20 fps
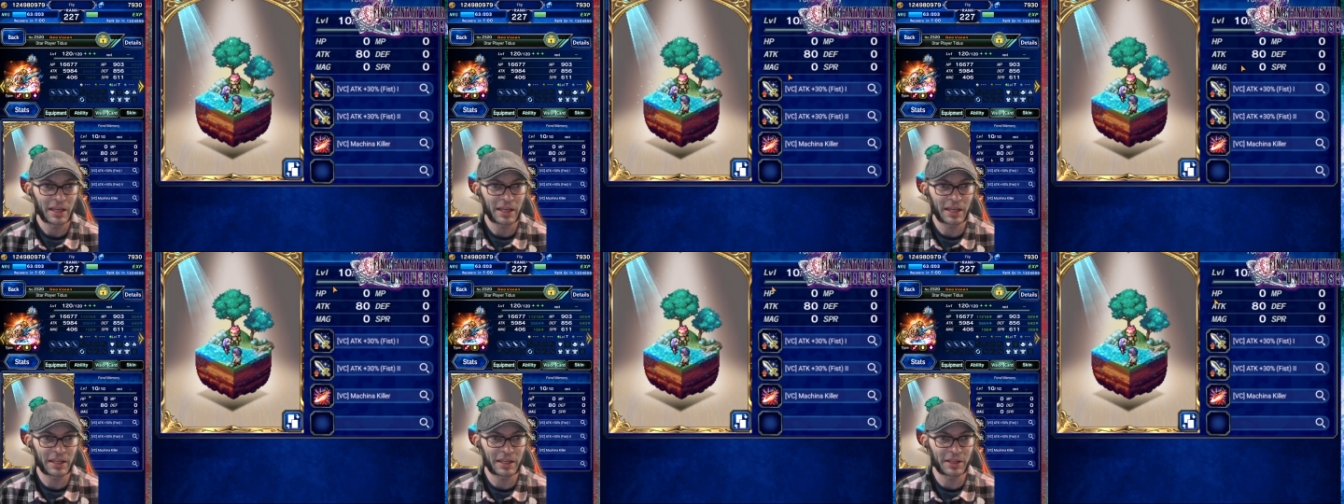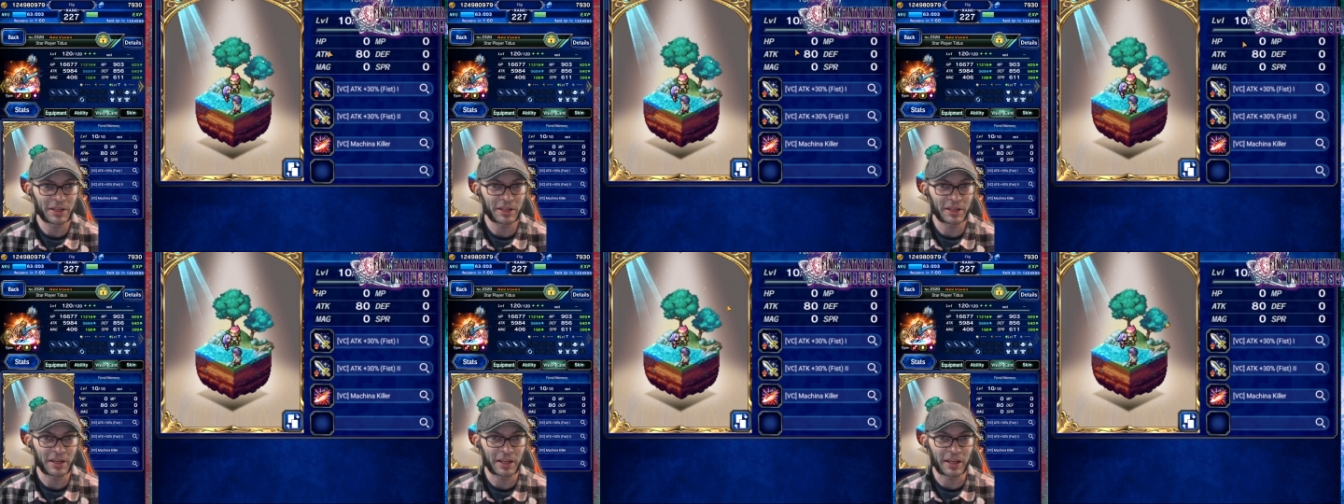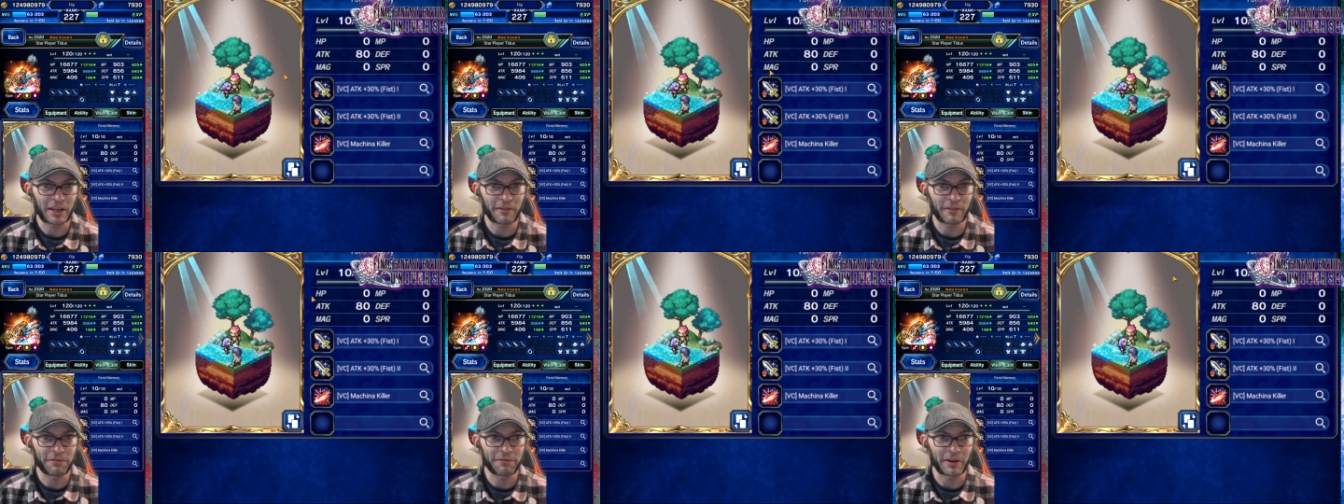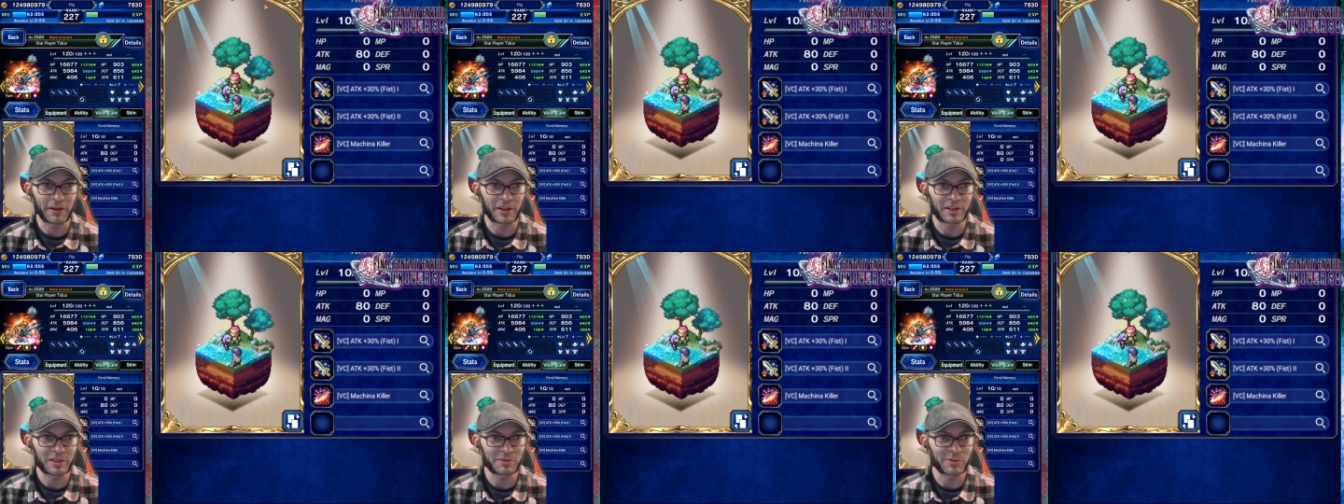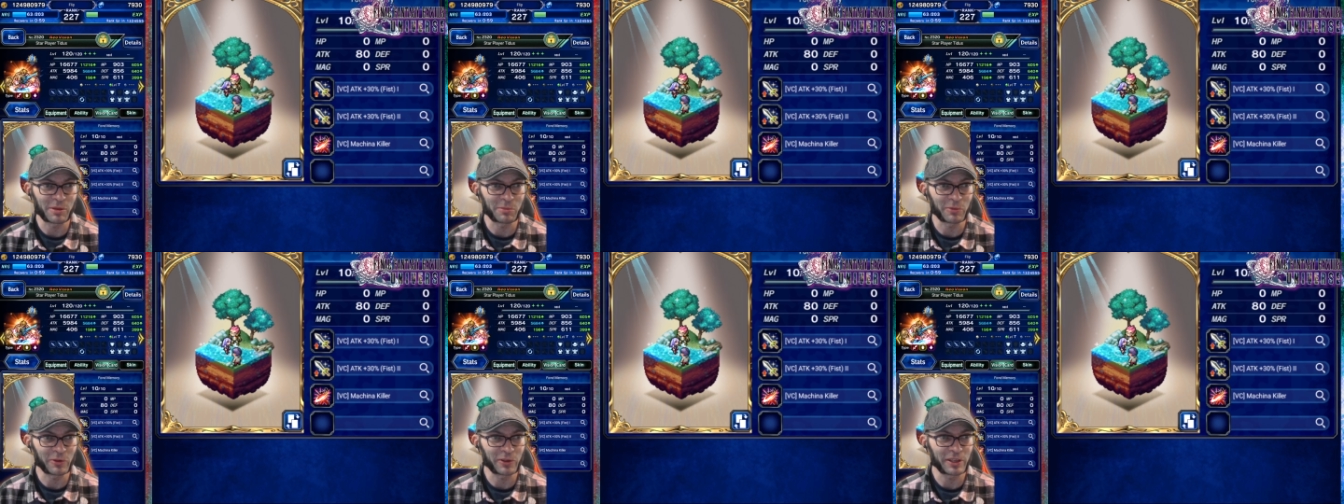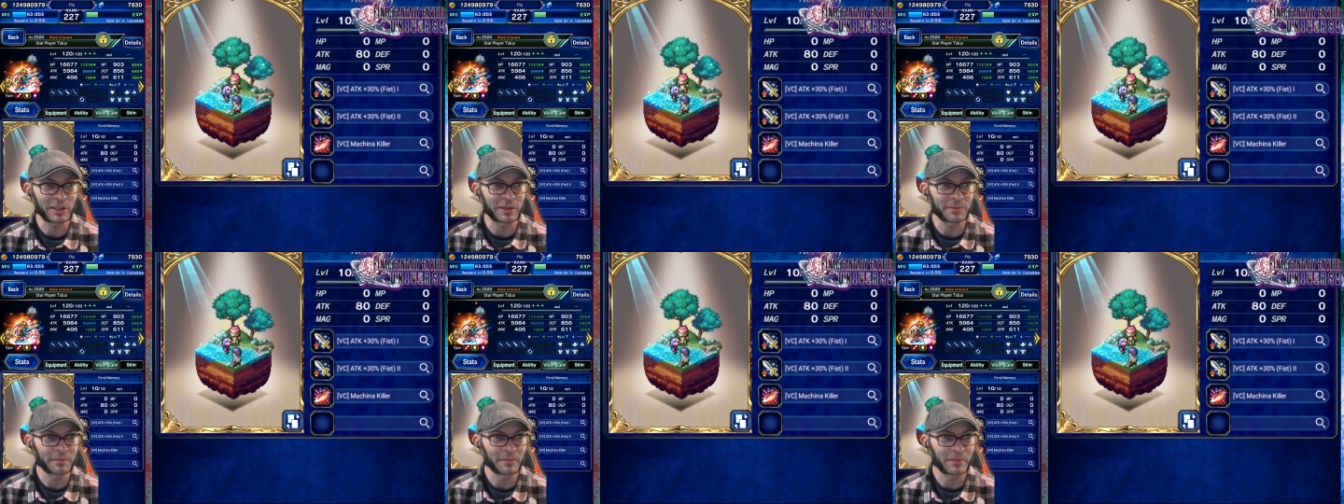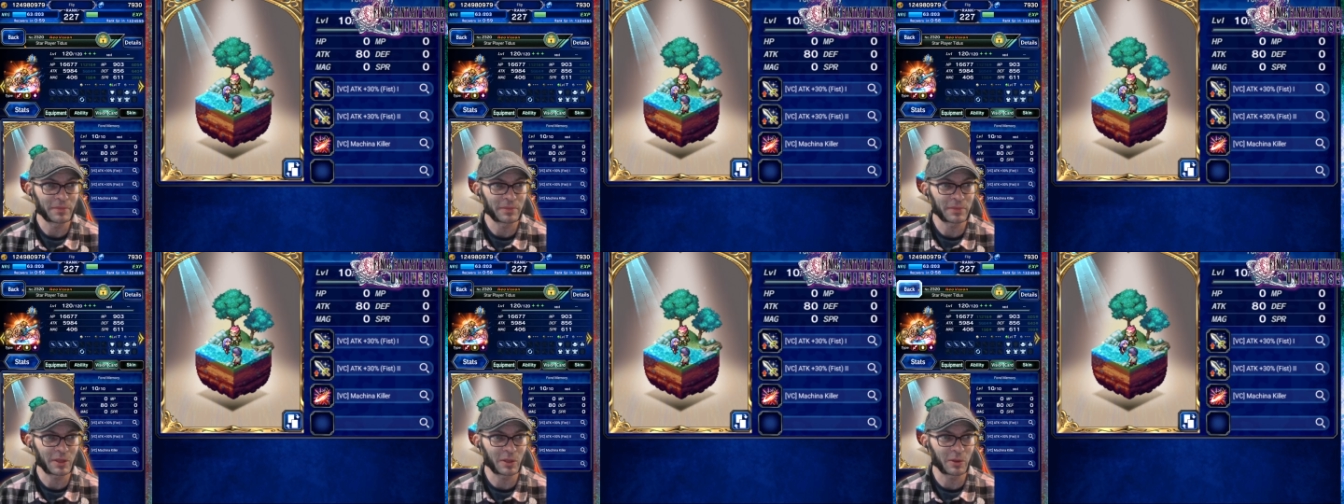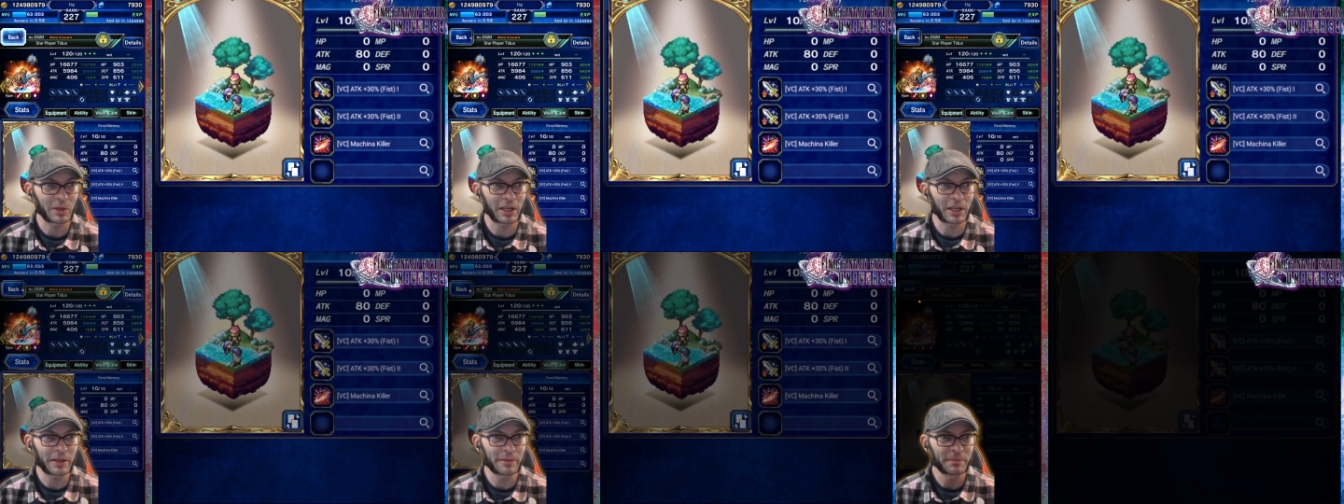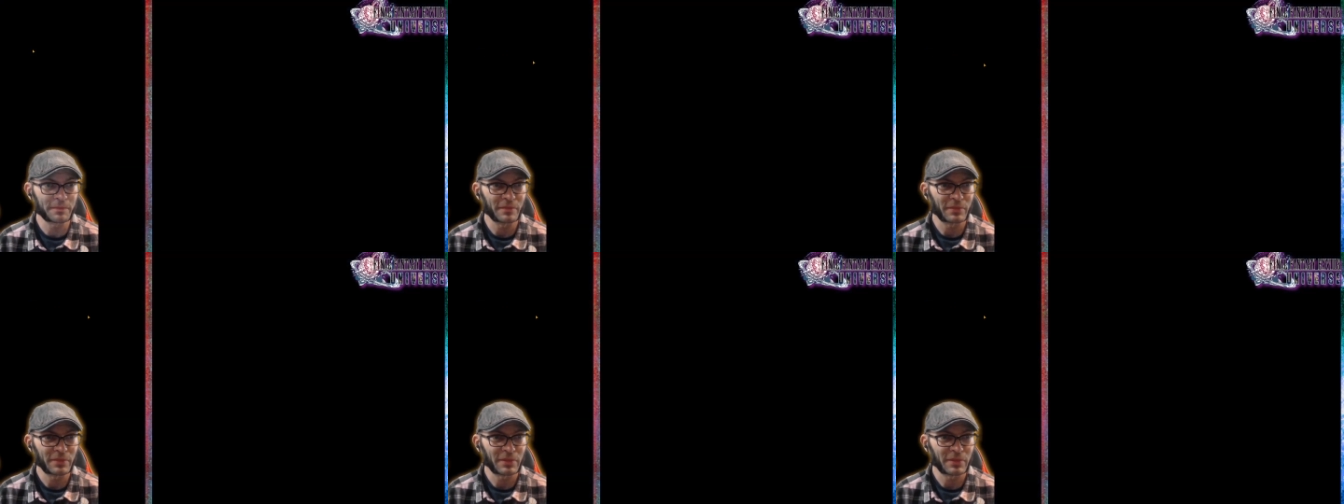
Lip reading: And then I have Fond Memory. Okay?